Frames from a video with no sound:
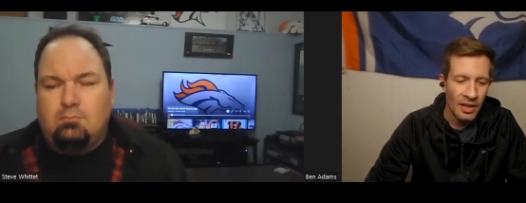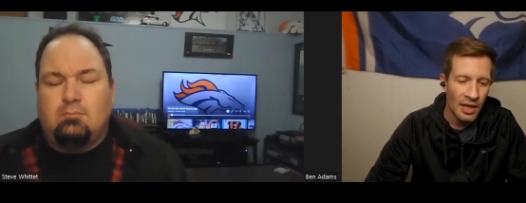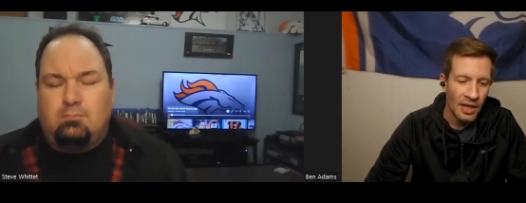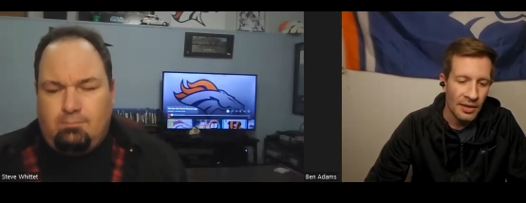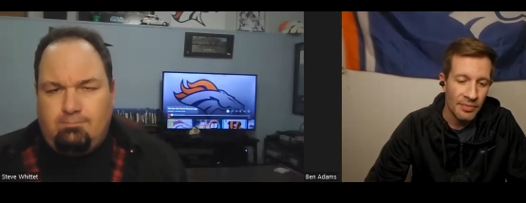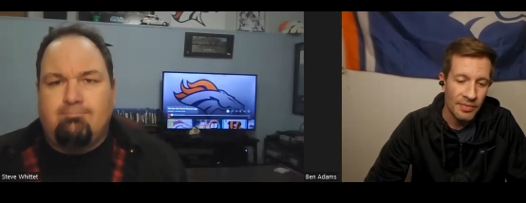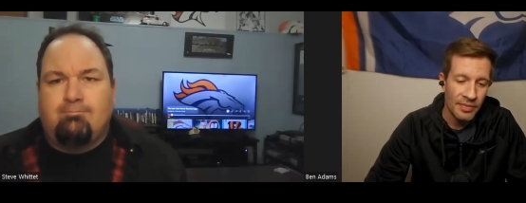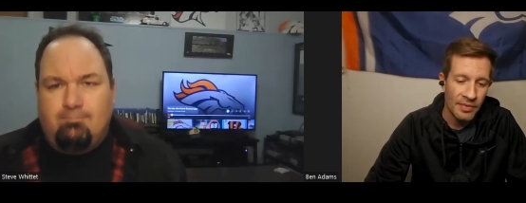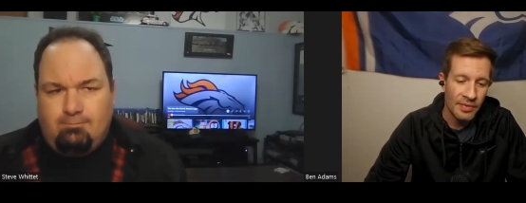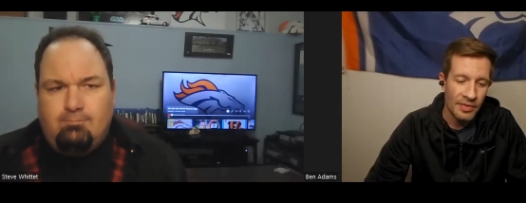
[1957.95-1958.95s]
Speaker 1: Uh,
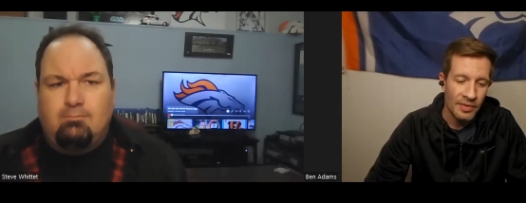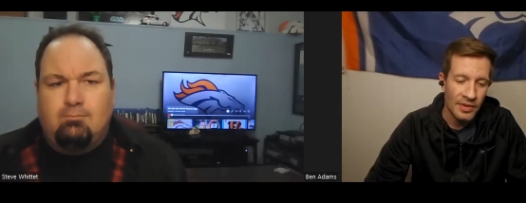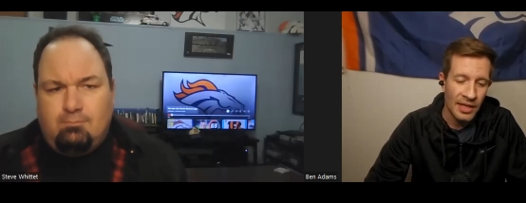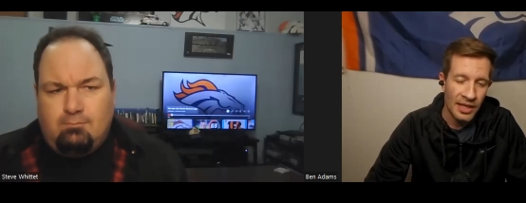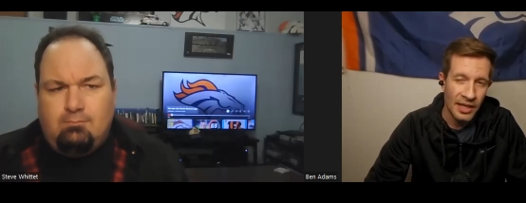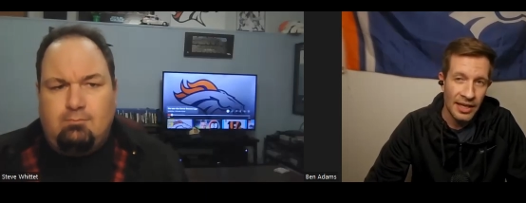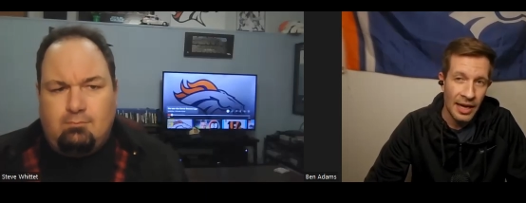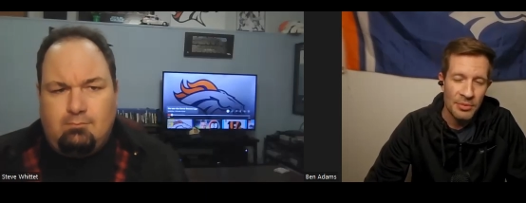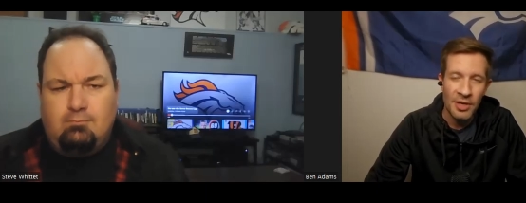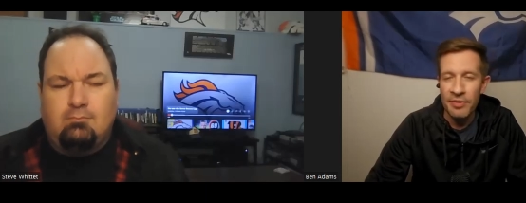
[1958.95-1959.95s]
that kind of
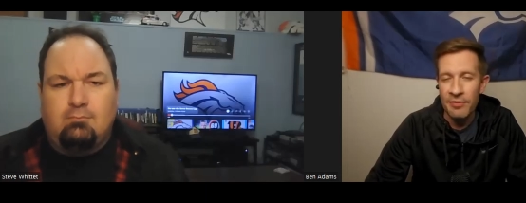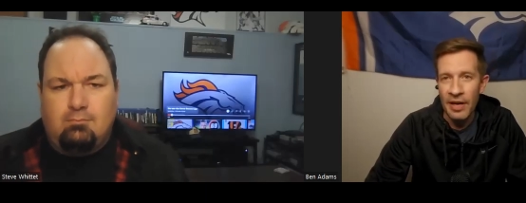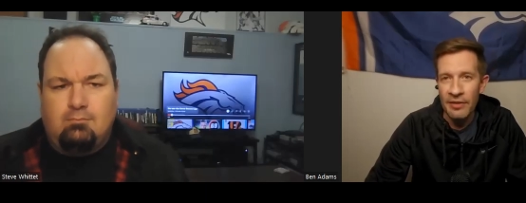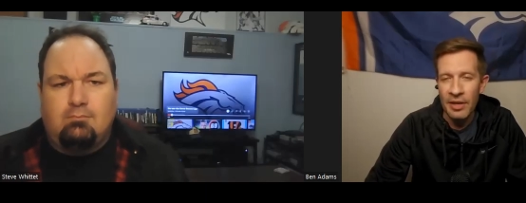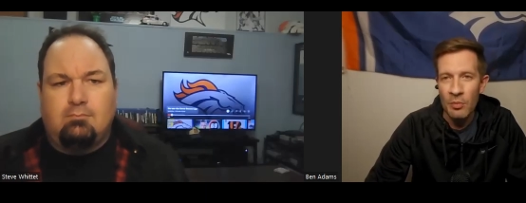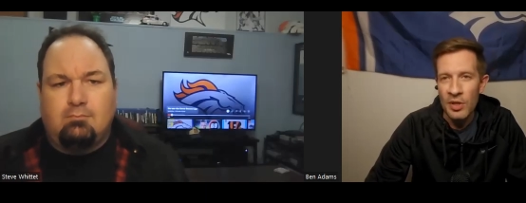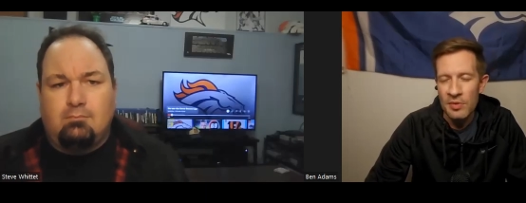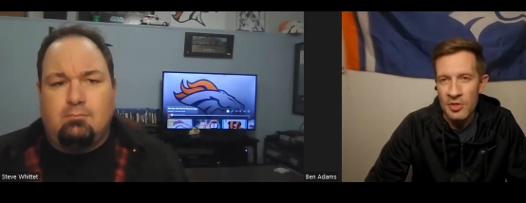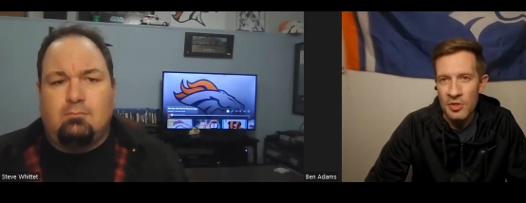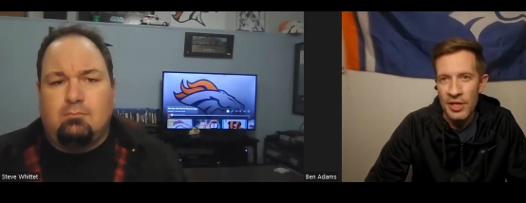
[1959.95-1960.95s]
capped off the five game win
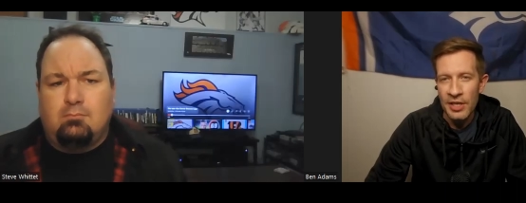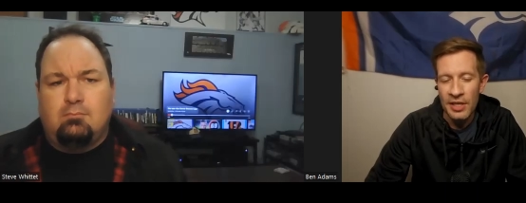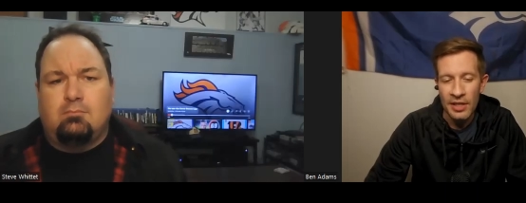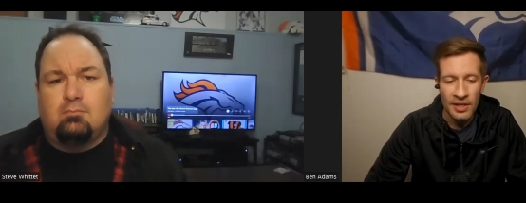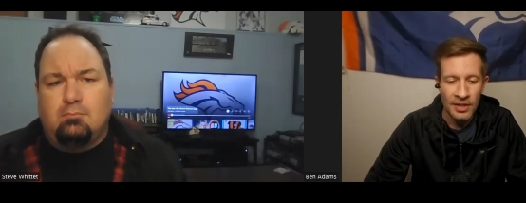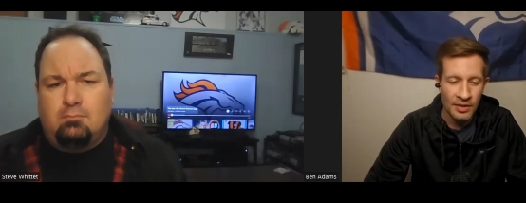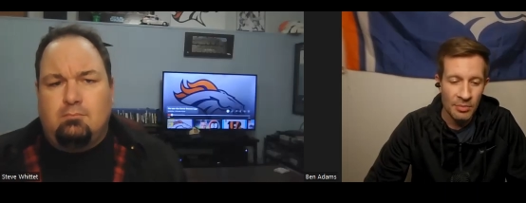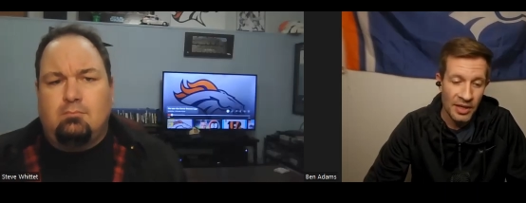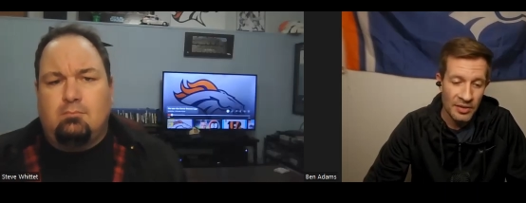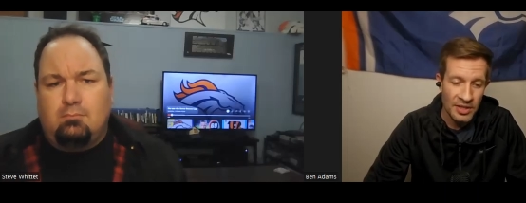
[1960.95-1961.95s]
streak. The
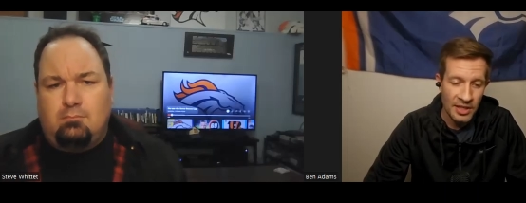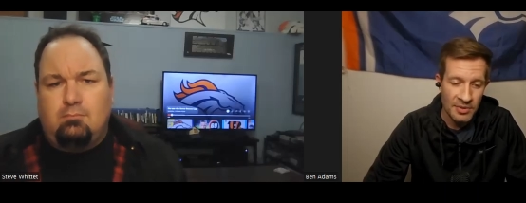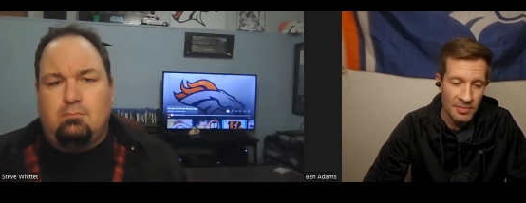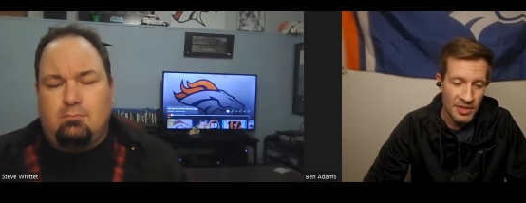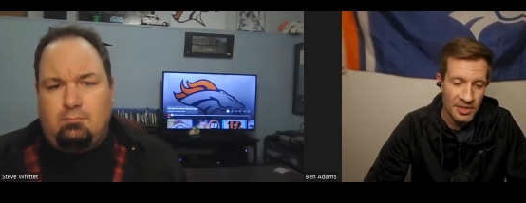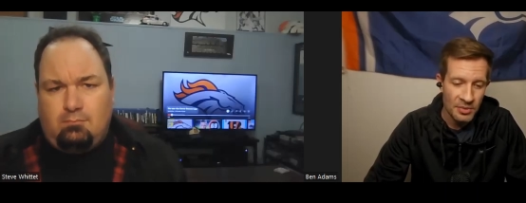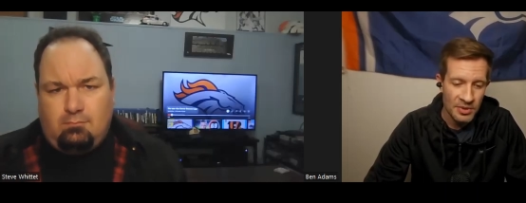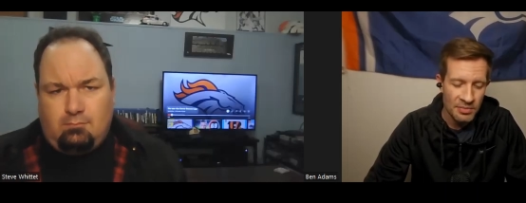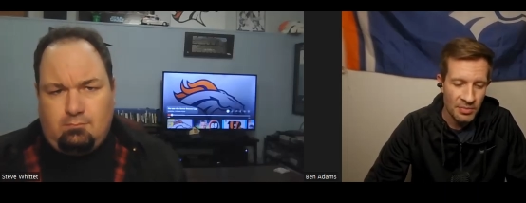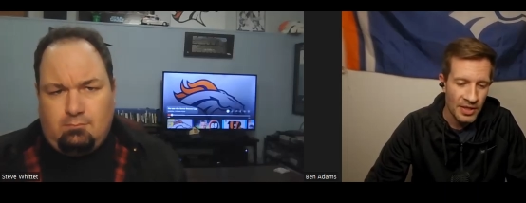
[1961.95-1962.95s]
Browns game, especially,
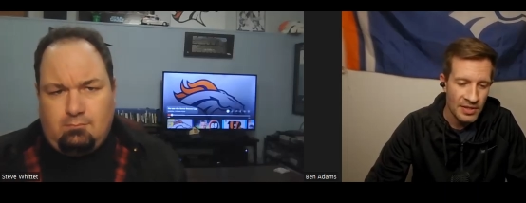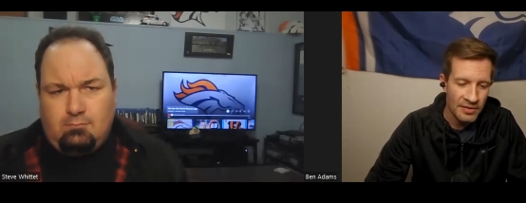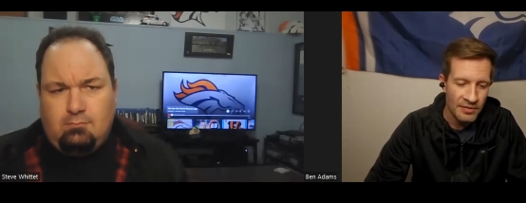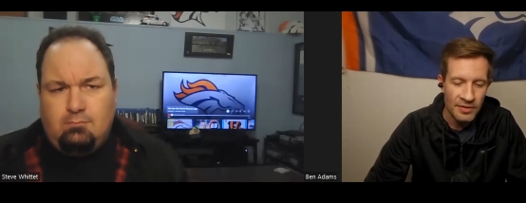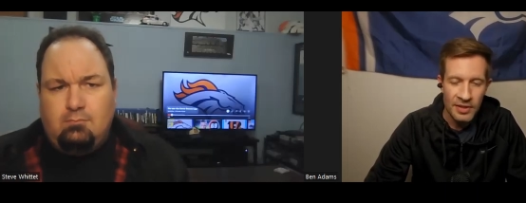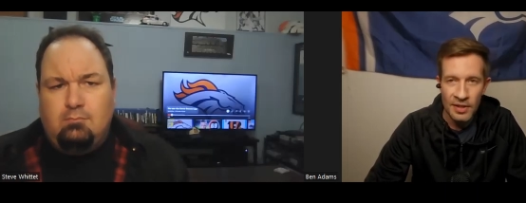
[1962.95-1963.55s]
was impressive,